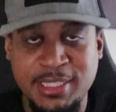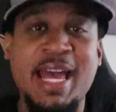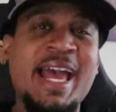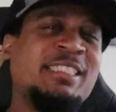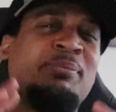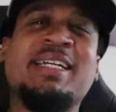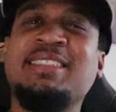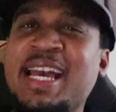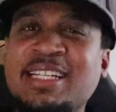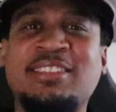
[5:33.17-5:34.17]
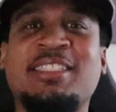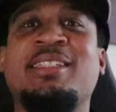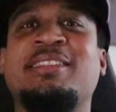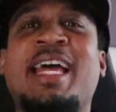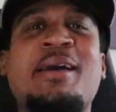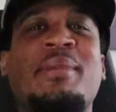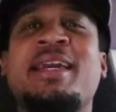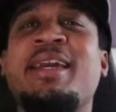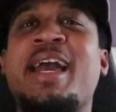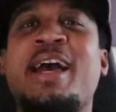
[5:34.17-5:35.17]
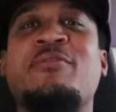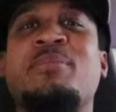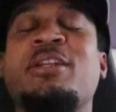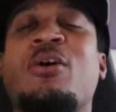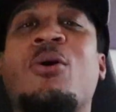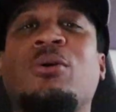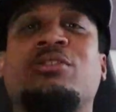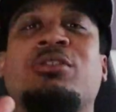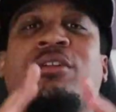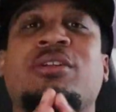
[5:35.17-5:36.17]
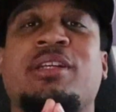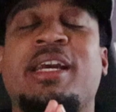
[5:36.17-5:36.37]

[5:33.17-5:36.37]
The expectations that may have been altered,